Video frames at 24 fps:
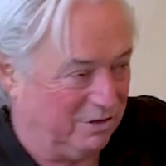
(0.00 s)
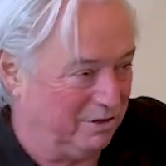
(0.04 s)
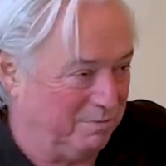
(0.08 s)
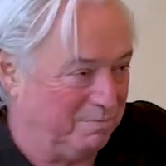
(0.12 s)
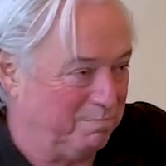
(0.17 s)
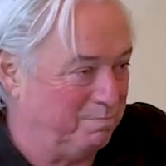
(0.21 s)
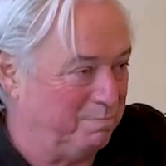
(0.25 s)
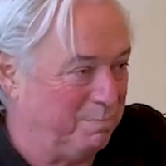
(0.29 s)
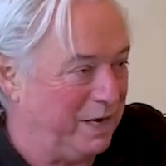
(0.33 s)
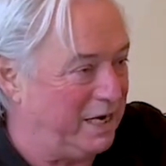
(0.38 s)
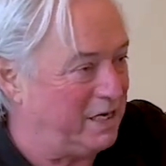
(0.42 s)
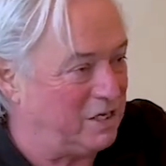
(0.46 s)

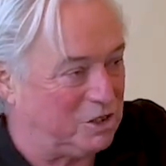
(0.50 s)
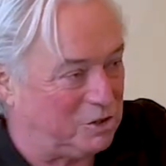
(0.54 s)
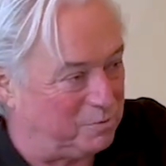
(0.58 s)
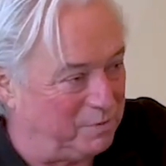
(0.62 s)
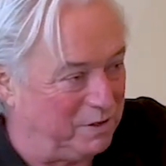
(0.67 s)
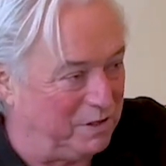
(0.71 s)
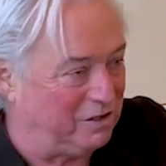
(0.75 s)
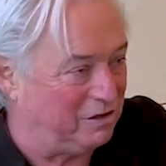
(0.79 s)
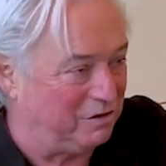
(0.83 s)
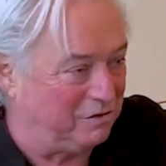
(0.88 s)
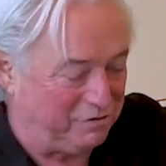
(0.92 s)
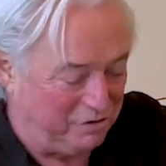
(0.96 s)

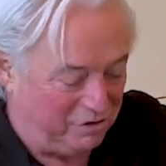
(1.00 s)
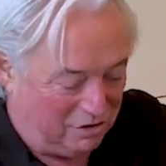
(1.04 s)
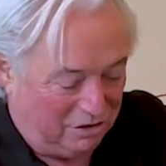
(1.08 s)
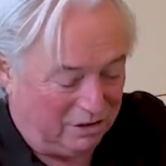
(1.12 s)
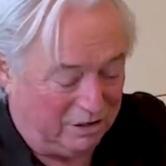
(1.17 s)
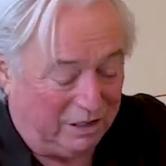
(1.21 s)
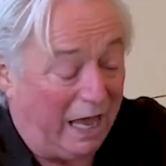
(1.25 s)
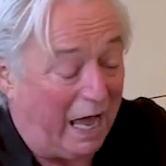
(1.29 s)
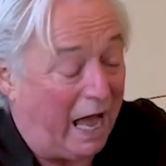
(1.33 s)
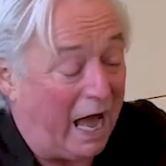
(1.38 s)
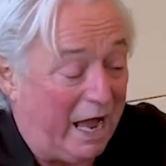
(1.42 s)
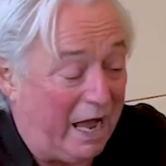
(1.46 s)
management of your.
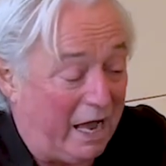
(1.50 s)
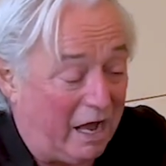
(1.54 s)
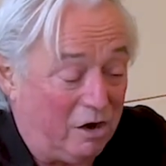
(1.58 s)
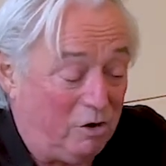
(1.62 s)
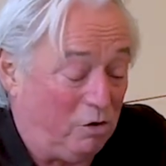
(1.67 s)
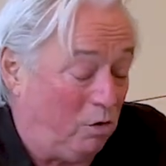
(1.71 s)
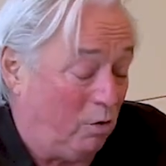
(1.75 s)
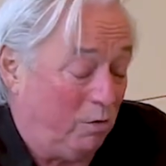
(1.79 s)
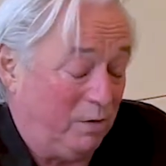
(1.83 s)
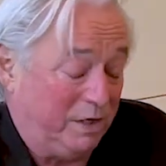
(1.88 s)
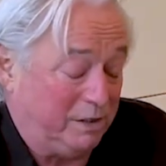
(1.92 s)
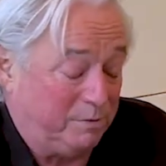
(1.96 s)
I
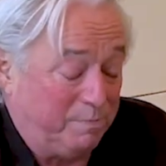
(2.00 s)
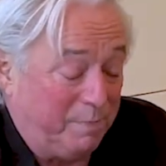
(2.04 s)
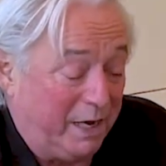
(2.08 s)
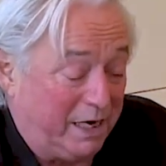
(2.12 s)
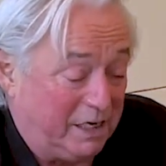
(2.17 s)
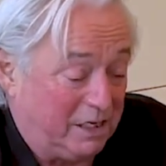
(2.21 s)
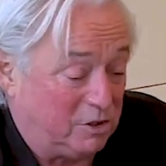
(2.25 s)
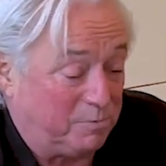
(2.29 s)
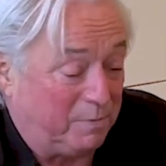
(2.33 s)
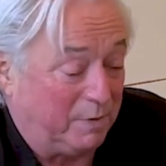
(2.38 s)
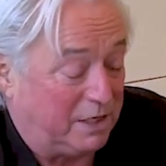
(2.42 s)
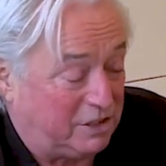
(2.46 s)
always
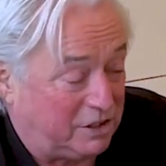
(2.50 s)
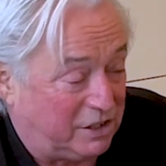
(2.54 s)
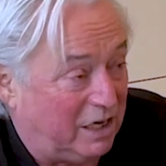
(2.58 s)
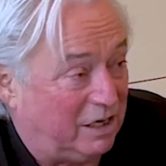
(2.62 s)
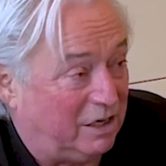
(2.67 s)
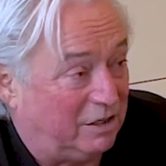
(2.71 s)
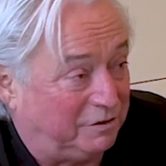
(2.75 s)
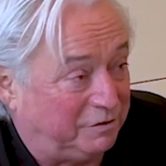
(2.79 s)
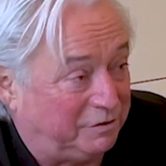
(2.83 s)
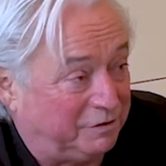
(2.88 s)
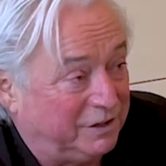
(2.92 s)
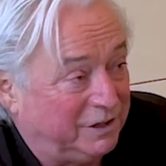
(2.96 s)
manage
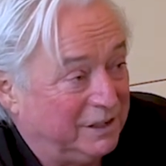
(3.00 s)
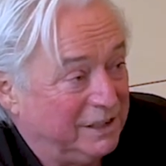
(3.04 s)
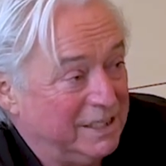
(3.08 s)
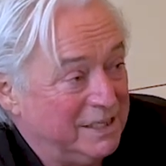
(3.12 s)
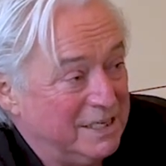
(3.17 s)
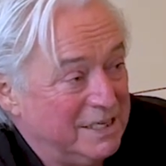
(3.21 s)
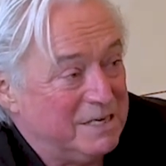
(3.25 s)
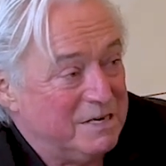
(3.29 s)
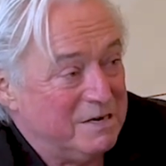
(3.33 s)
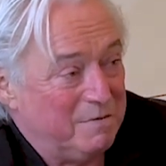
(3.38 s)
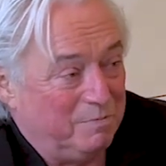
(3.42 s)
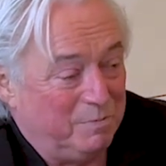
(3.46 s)
myself,
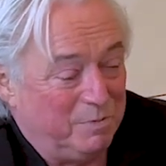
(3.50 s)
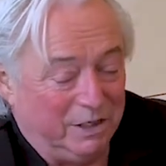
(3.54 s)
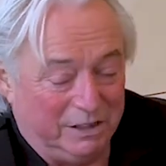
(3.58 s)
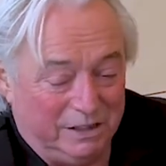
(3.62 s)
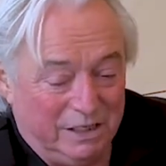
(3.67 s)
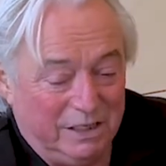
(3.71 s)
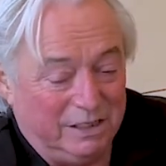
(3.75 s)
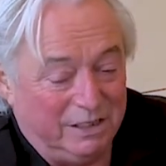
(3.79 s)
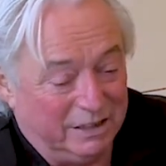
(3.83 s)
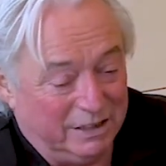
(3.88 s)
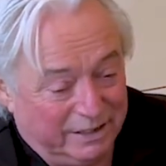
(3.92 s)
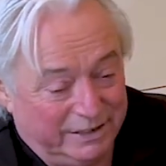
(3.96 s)
but
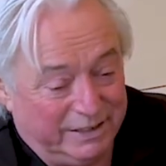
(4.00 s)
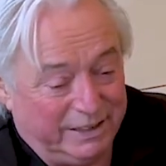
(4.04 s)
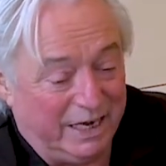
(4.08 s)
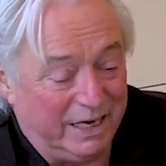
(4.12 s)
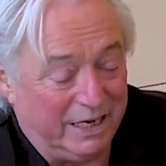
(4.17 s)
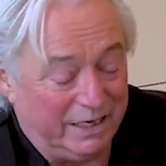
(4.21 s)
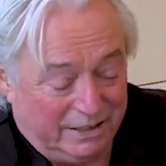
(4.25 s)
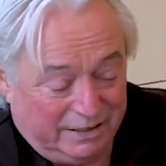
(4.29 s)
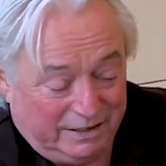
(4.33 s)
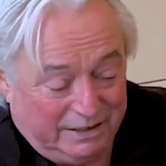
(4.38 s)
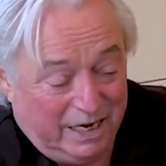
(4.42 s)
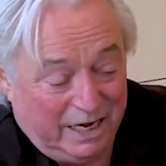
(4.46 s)

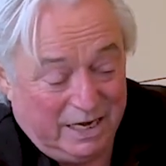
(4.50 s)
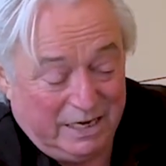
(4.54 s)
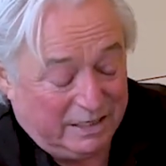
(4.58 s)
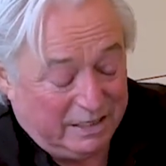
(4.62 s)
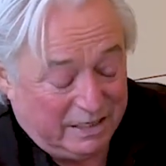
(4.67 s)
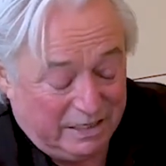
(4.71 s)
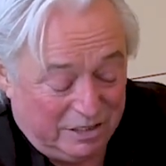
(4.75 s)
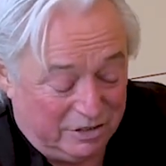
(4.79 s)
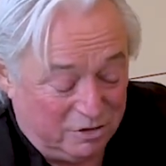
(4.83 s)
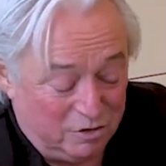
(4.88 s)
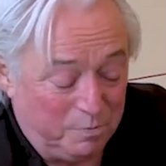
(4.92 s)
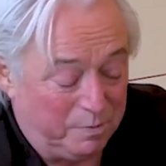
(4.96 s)
they
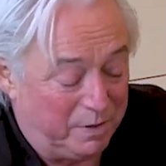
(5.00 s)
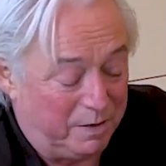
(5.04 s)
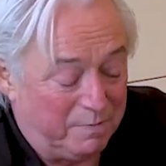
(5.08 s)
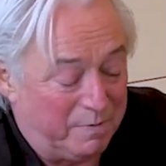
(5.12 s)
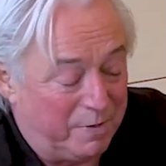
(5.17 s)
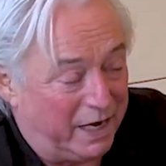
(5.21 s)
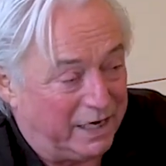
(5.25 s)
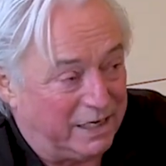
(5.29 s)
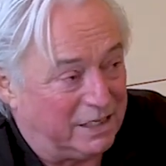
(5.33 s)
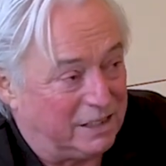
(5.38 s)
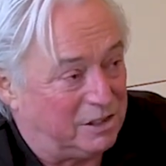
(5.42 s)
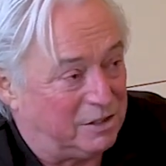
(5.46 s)
need to be
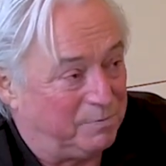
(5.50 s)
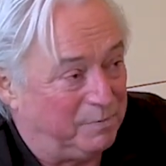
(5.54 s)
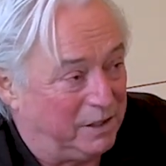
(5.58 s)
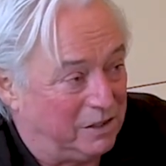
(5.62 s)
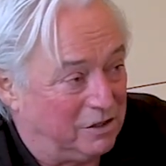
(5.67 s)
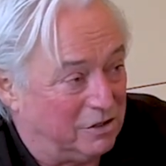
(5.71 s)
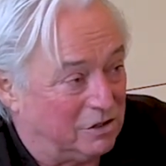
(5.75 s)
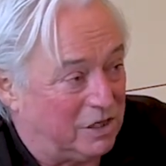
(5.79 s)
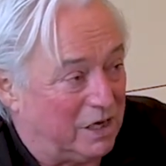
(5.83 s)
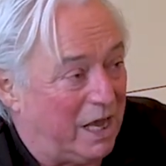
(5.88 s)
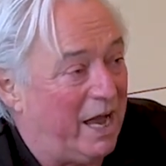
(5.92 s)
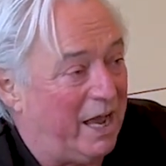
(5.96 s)
managed,
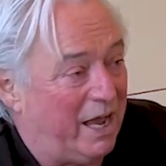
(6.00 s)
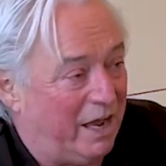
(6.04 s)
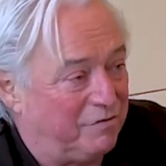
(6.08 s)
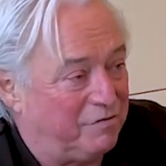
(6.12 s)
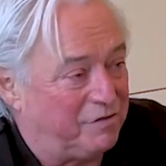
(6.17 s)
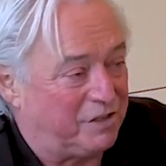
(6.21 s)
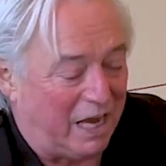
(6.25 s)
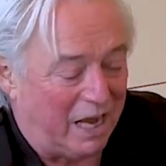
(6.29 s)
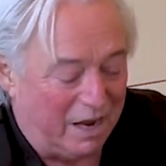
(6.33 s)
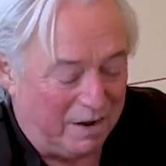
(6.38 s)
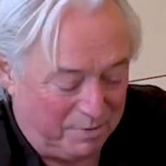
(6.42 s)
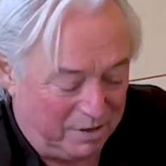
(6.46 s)
because I have
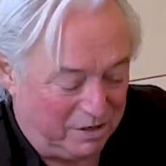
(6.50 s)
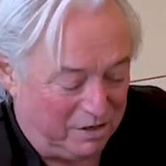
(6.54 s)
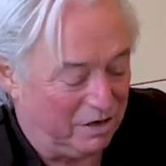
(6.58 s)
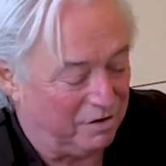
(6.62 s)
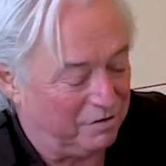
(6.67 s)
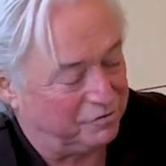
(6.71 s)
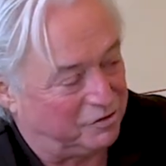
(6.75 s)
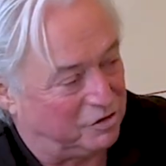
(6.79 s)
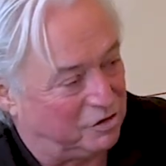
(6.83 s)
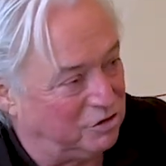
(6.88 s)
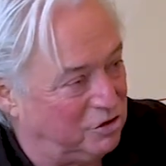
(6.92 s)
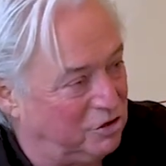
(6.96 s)
time
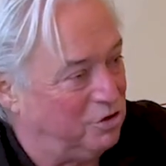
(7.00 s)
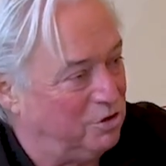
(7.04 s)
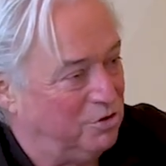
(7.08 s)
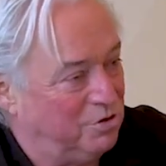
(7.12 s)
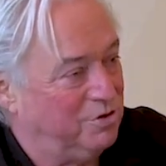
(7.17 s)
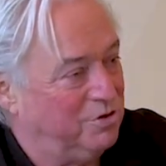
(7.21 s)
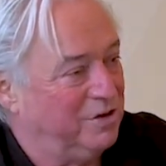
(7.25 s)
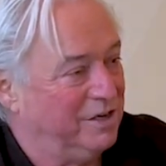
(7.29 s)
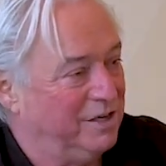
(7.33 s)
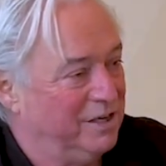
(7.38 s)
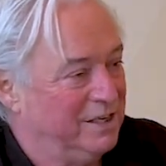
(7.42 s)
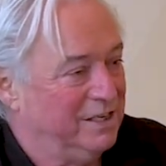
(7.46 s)
enough to
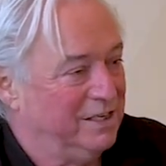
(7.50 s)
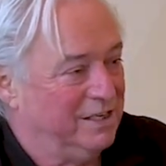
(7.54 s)
do.